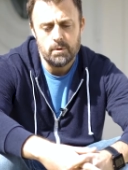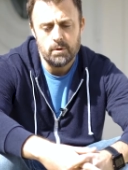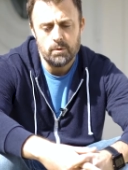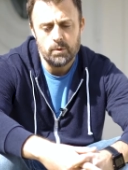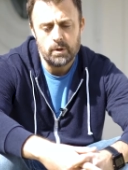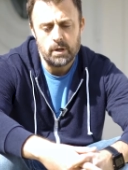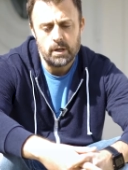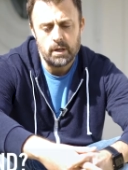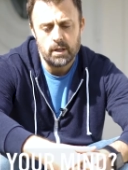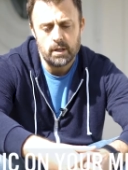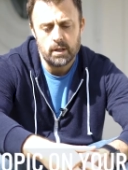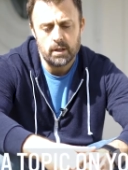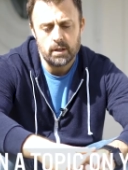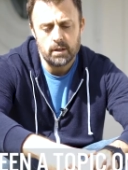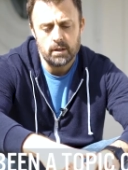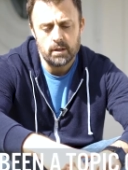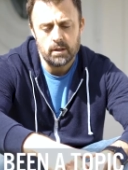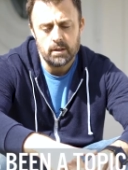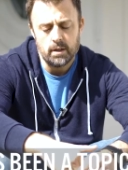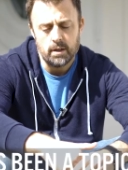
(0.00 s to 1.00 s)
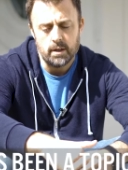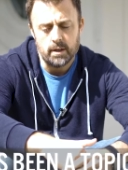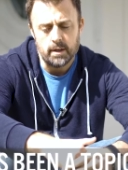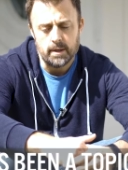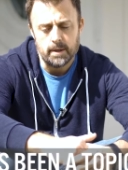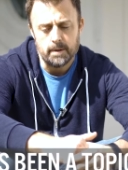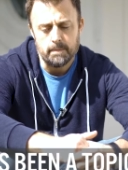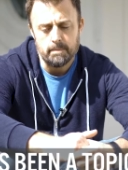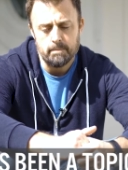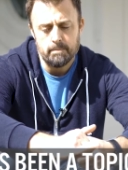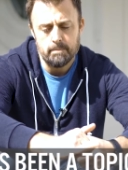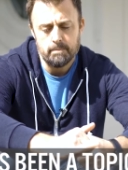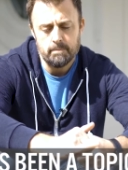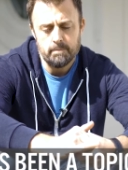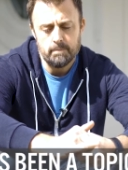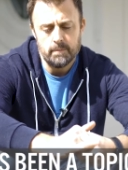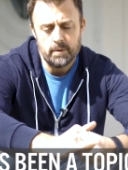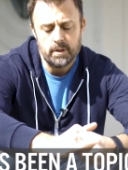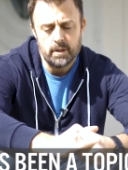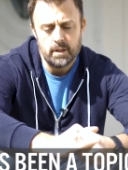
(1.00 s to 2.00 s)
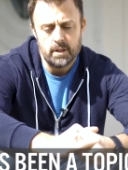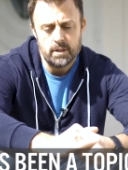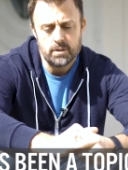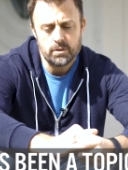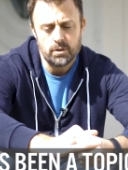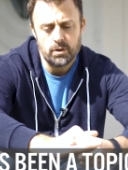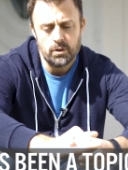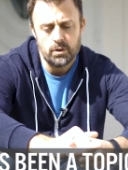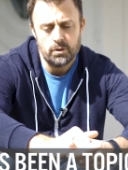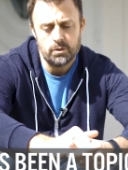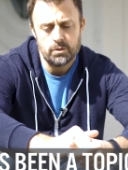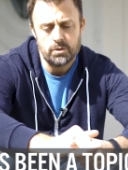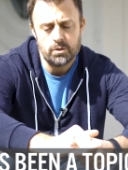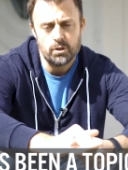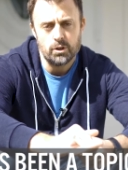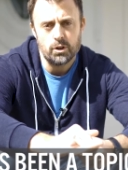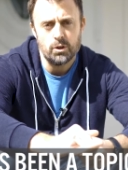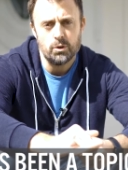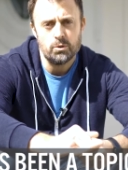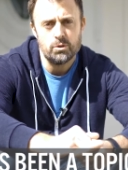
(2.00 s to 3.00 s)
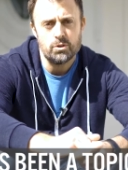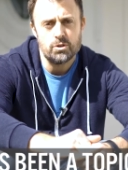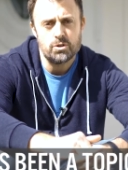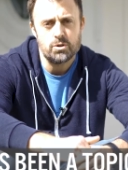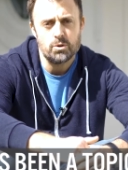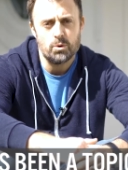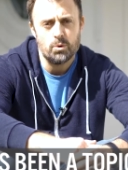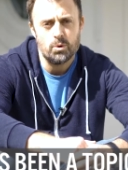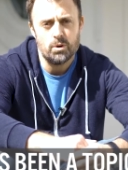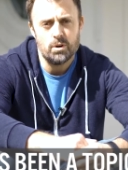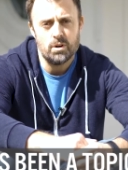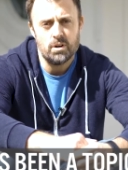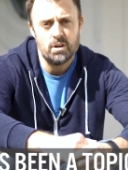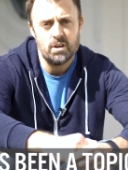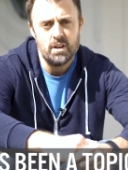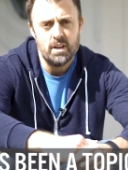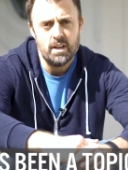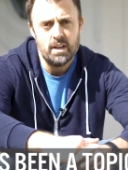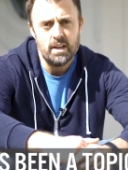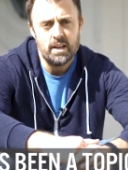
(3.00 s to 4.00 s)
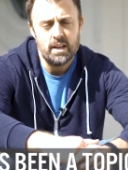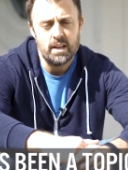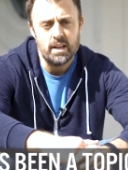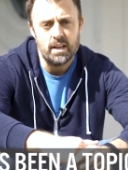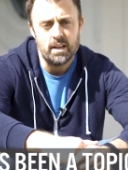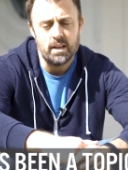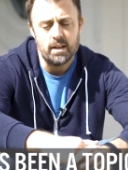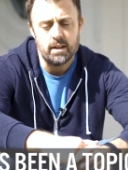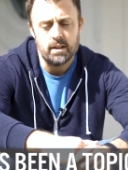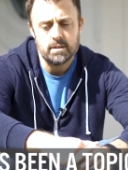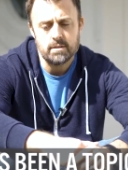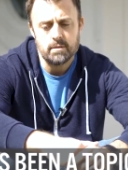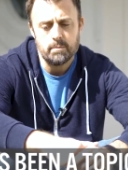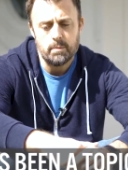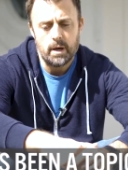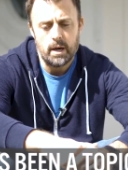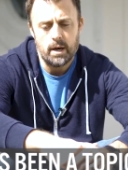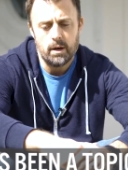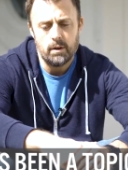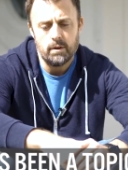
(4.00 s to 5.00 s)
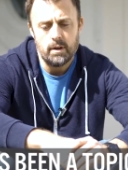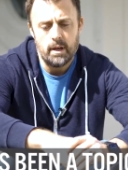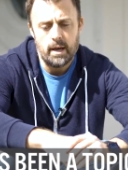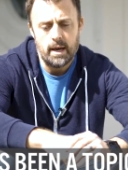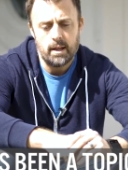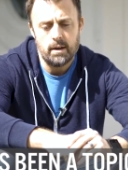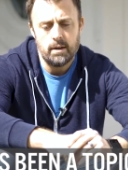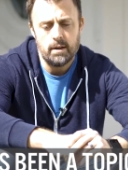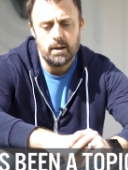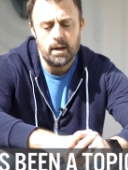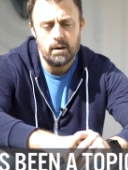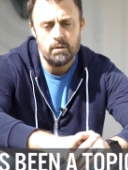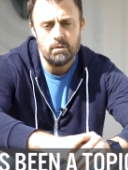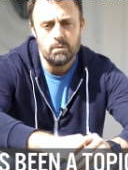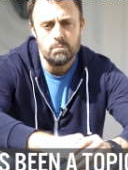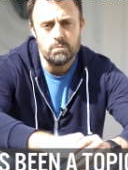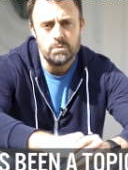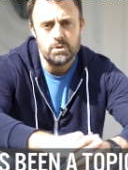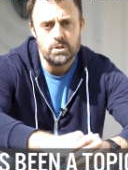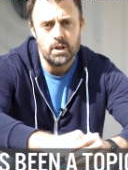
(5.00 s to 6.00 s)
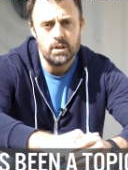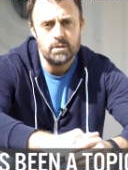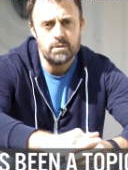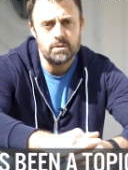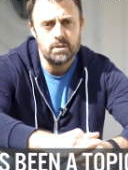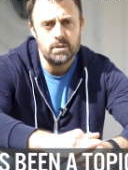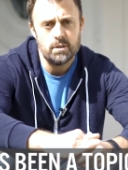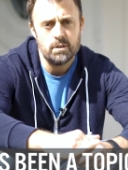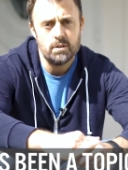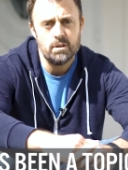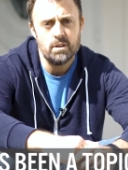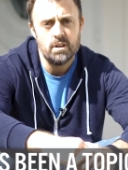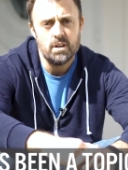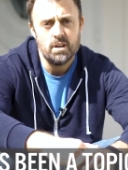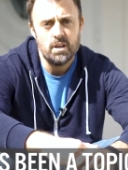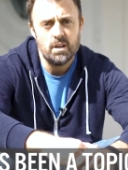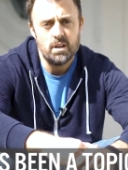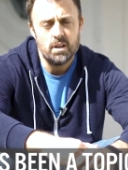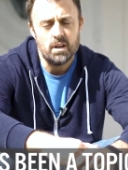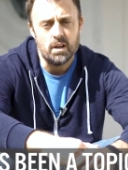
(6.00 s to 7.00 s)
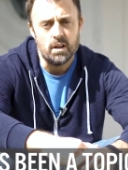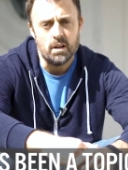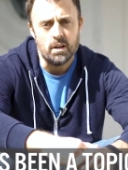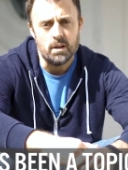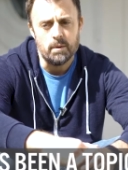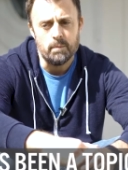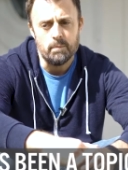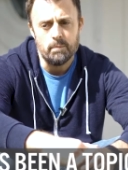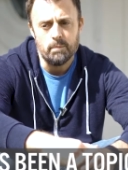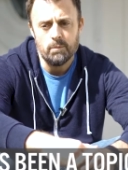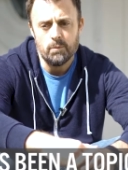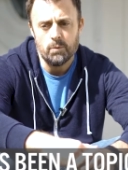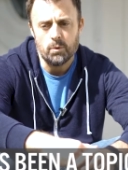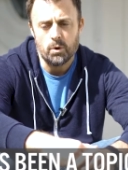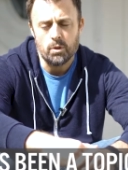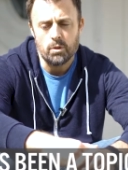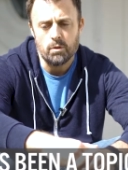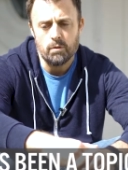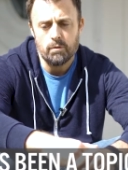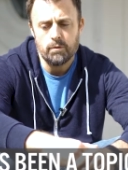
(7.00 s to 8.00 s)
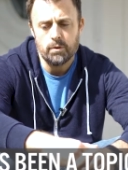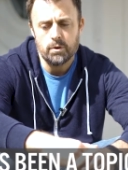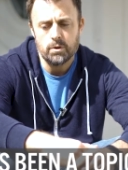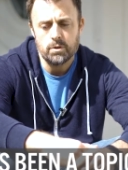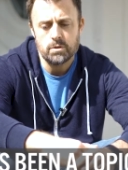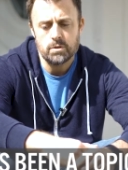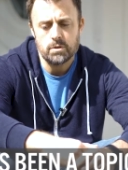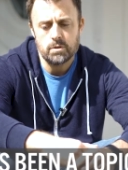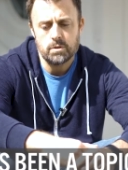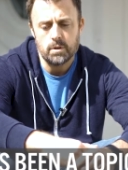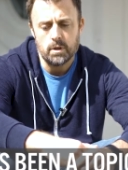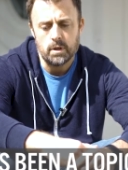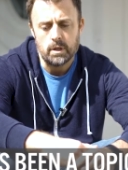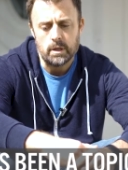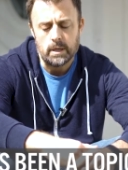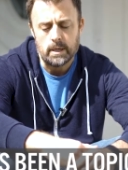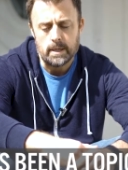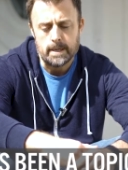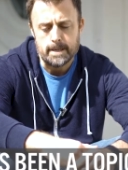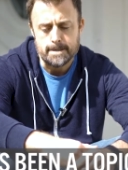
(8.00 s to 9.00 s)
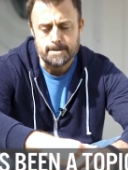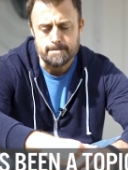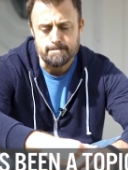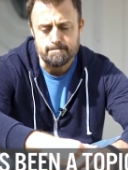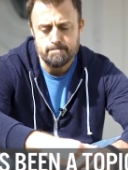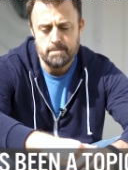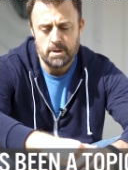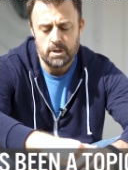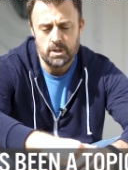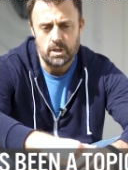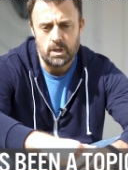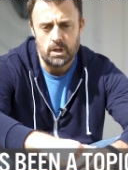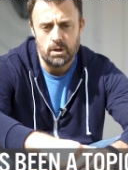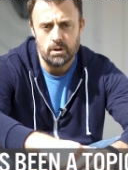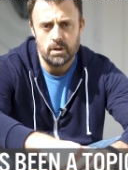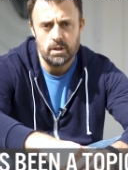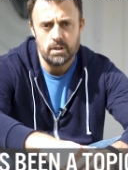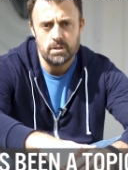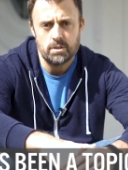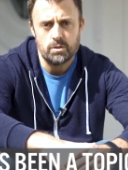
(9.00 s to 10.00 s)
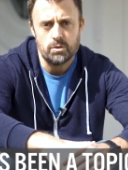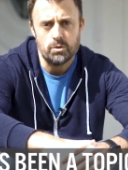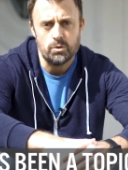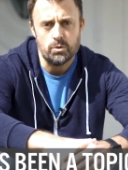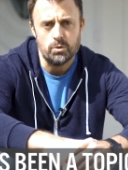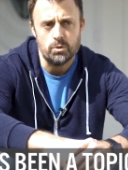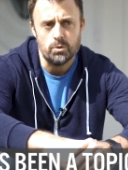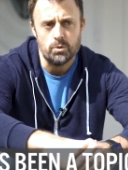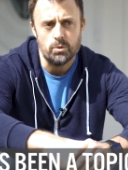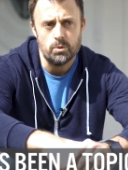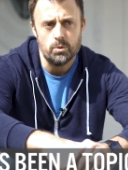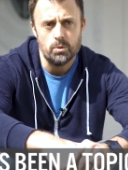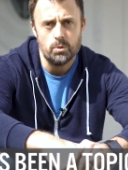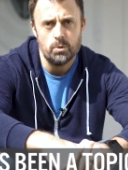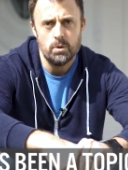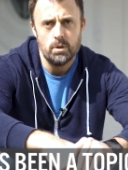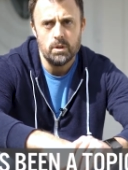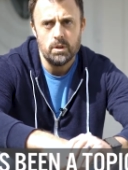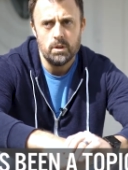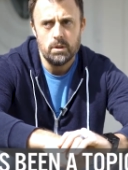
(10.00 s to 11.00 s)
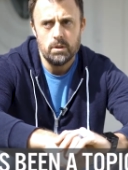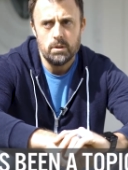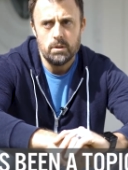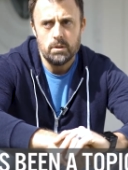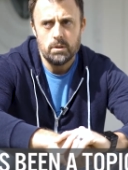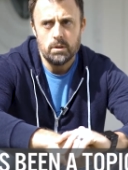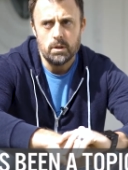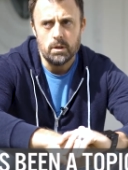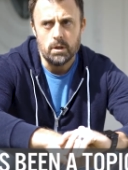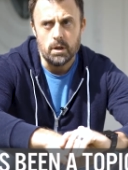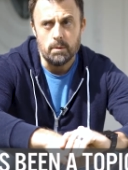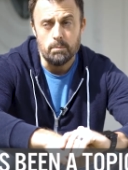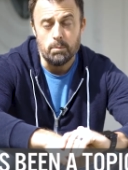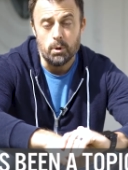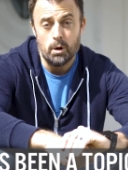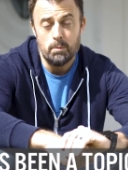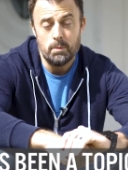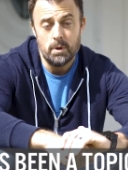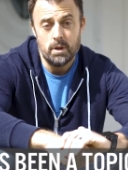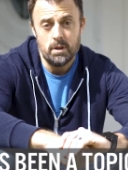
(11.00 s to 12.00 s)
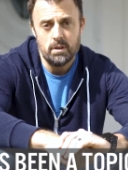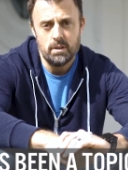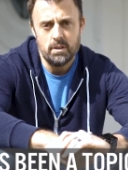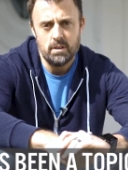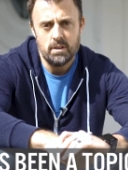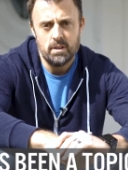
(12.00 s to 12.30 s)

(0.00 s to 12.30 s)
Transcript: been reading, um, it's called To the Golden Shore, and it's about Adoniram Judson, um, one of the first uh, missionaries to uh, Burma.